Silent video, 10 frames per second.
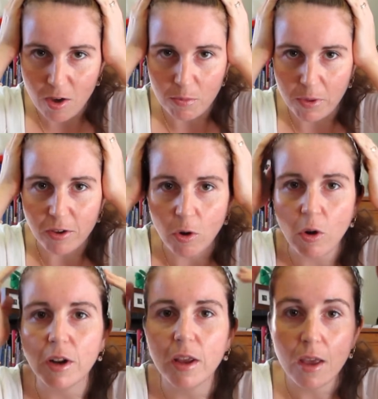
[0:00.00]
oh my
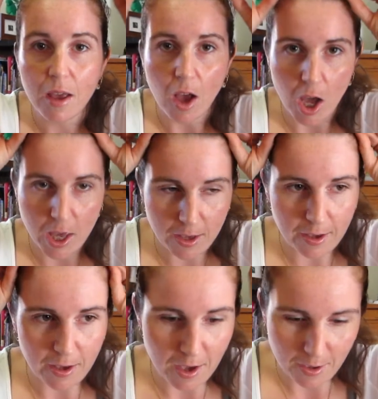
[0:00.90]
god,
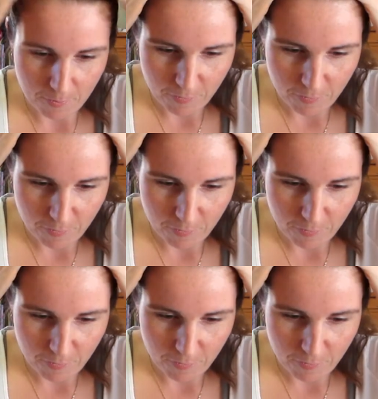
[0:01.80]
I am